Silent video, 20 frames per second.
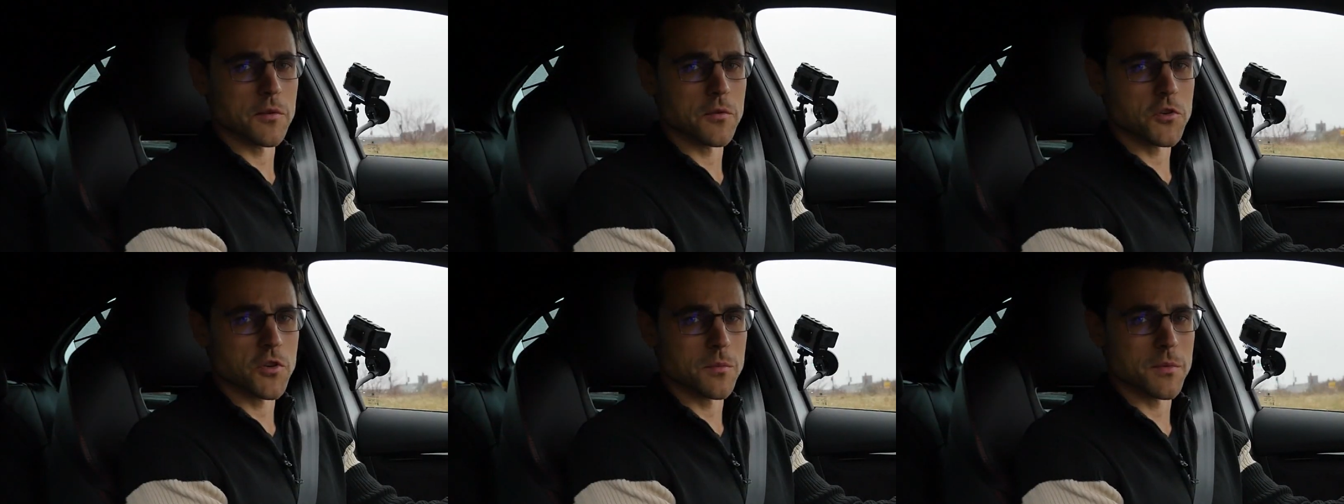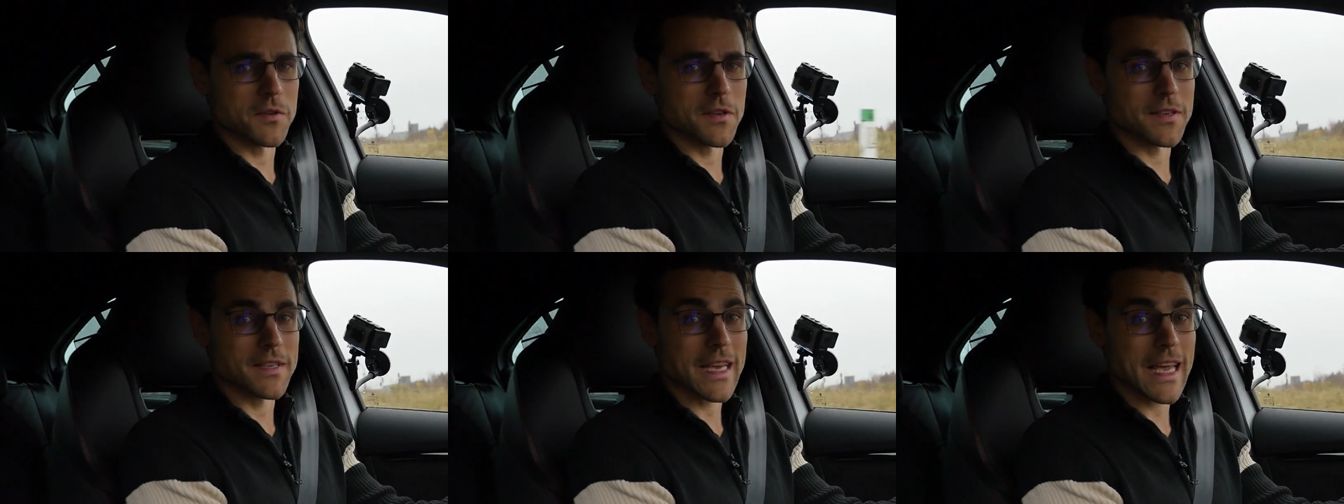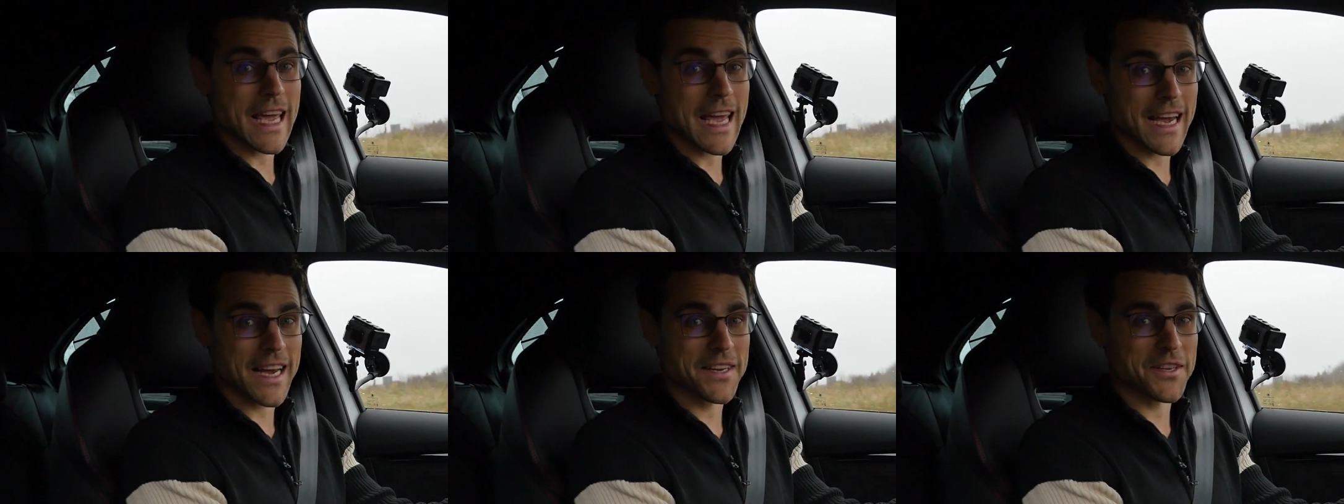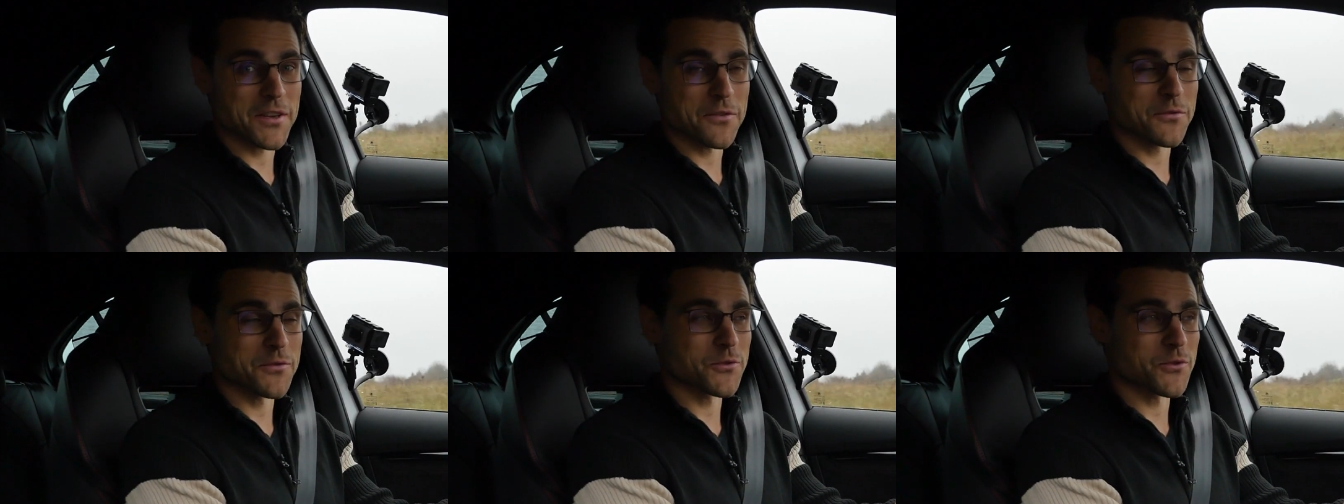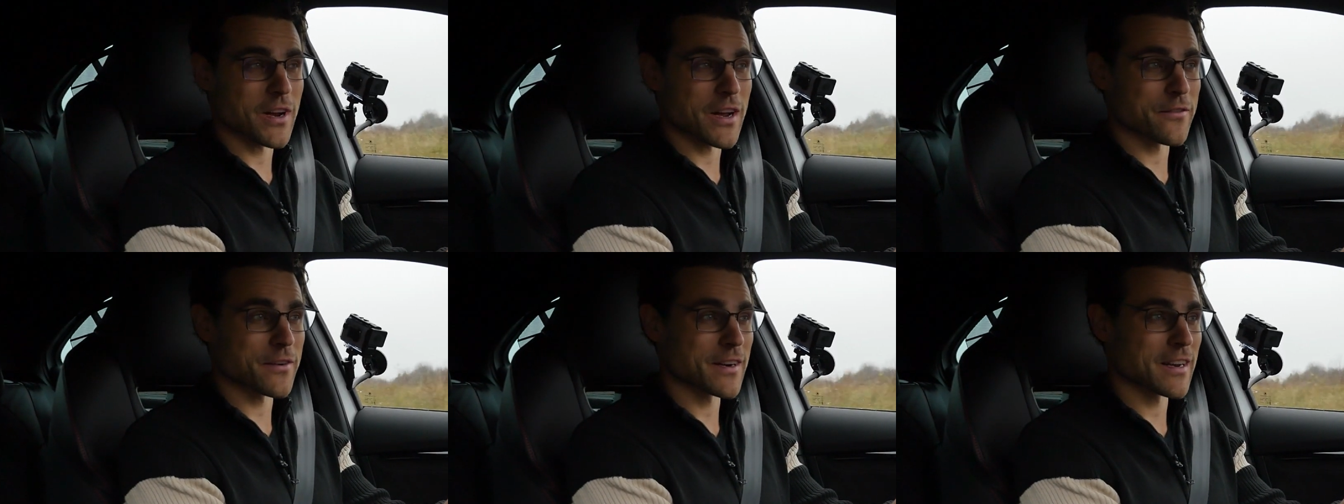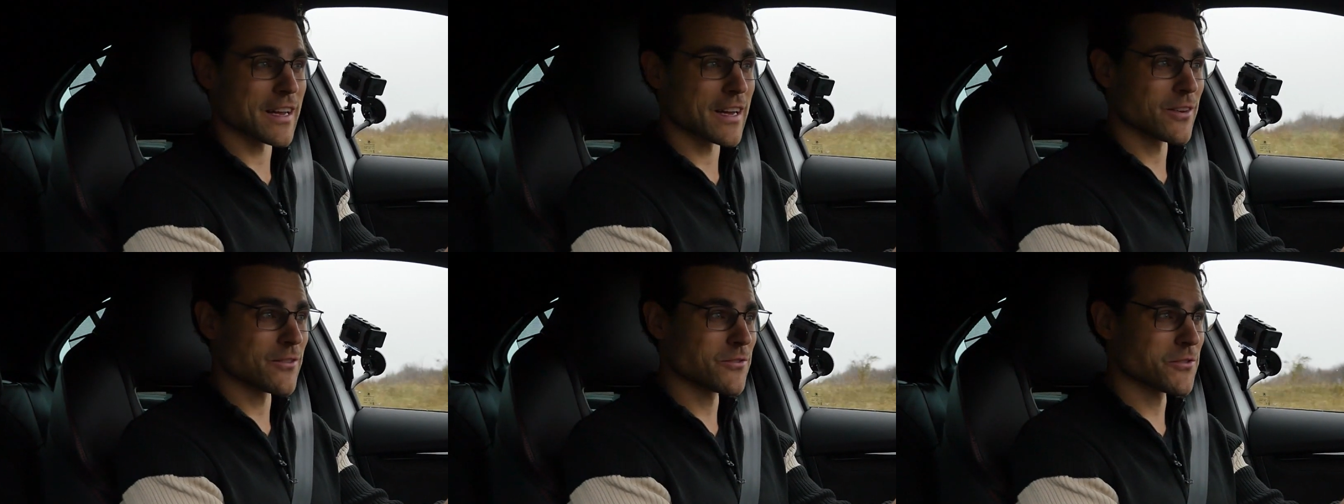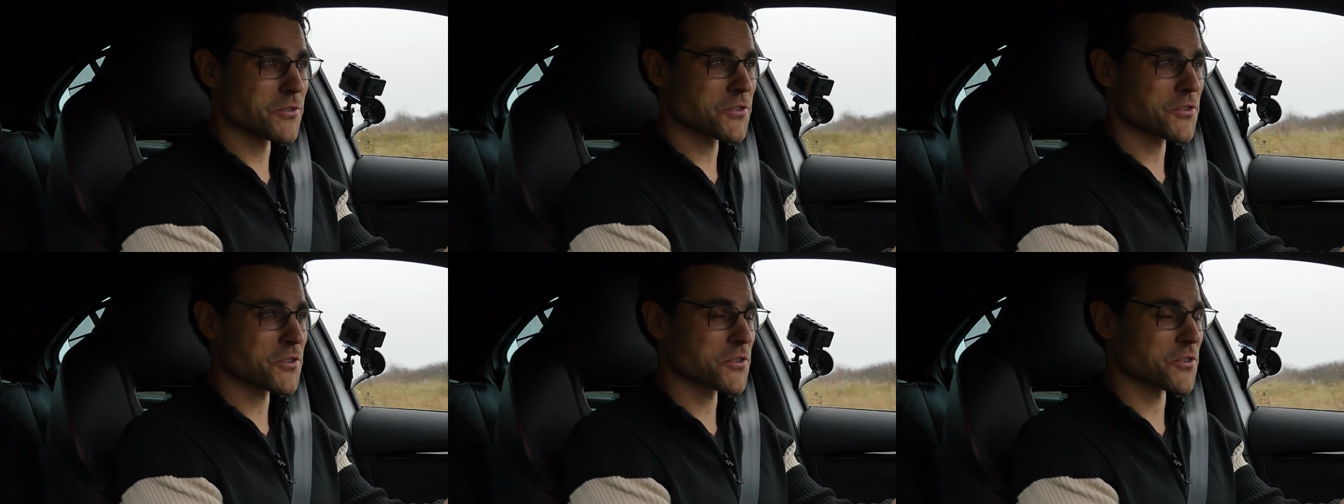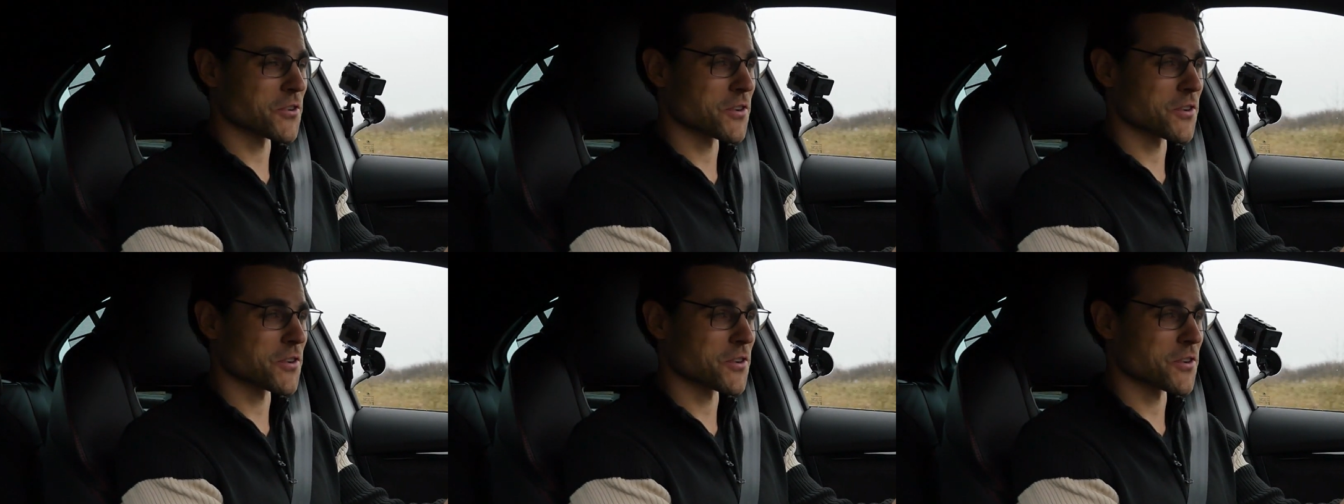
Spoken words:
to Thomas's Active Driving Lounge,